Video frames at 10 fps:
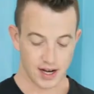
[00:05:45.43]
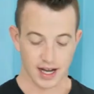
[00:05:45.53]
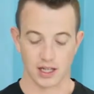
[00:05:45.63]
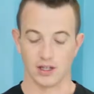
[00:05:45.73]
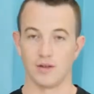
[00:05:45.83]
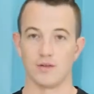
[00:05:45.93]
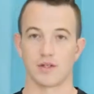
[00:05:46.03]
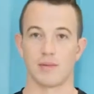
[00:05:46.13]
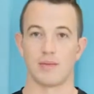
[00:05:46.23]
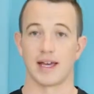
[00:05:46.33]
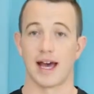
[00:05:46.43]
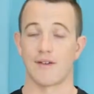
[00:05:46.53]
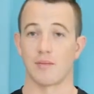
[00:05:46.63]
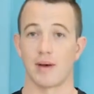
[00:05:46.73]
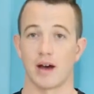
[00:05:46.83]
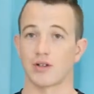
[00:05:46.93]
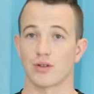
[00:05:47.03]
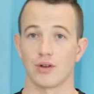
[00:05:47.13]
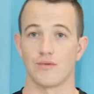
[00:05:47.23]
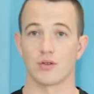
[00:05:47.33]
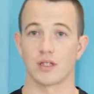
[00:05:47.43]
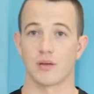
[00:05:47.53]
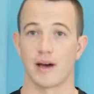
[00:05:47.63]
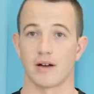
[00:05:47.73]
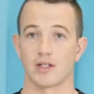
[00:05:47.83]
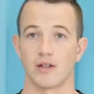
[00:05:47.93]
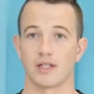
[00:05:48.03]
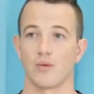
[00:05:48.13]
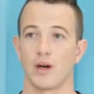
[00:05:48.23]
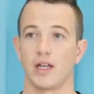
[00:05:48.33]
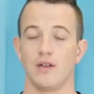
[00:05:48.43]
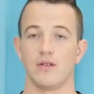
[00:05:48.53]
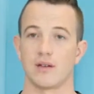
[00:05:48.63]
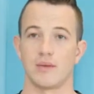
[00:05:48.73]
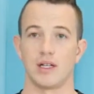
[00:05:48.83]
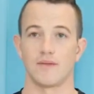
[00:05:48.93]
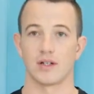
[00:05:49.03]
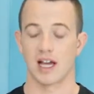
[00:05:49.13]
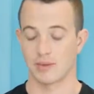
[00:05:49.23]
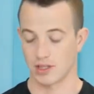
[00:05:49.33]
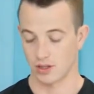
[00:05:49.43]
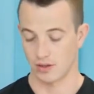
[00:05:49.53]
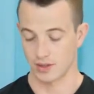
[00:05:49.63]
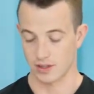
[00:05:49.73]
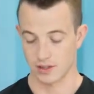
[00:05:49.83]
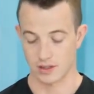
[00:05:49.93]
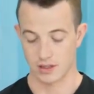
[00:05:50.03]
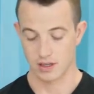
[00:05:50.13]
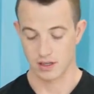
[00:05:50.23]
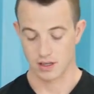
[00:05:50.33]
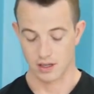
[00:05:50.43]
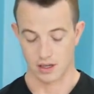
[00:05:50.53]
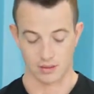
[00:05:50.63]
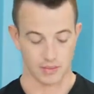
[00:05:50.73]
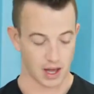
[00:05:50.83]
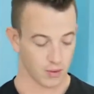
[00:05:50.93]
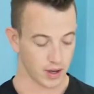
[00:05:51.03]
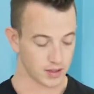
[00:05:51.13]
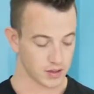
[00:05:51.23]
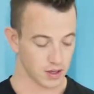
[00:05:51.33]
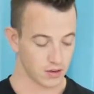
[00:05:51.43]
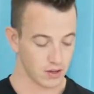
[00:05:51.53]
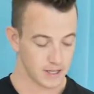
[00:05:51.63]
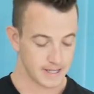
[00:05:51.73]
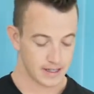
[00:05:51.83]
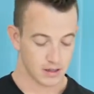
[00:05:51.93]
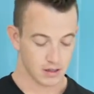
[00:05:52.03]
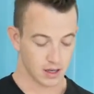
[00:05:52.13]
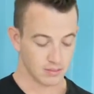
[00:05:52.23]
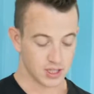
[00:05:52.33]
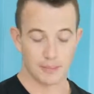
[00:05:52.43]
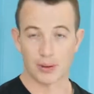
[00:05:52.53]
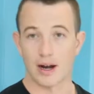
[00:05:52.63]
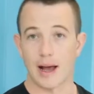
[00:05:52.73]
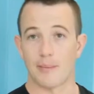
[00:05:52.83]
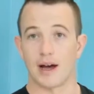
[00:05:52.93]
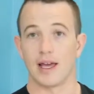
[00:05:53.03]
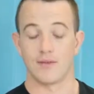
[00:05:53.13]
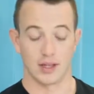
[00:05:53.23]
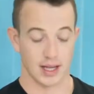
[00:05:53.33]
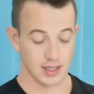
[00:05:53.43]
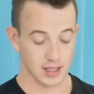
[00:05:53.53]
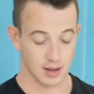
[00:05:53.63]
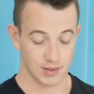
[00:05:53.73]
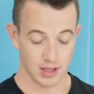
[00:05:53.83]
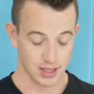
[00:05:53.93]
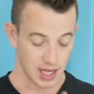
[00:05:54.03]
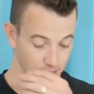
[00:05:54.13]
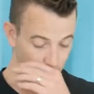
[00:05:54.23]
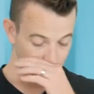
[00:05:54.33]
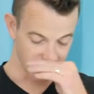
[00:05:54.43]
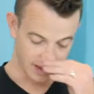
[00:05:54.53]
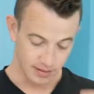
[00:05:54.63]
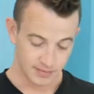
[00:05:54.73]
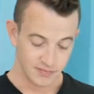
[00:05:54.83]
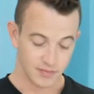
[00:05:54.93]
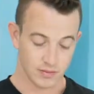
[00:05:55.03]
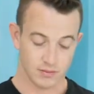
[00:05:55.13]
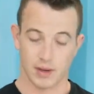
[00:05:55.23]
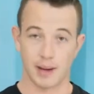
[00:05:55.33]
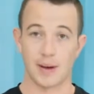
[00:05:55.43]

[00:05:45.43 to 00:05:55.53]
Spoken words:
then I can use maybe half the pouch or 3/4 of the pouch. So that's a way to use them in different types of services that way. So to prep, I even like to come to the table with my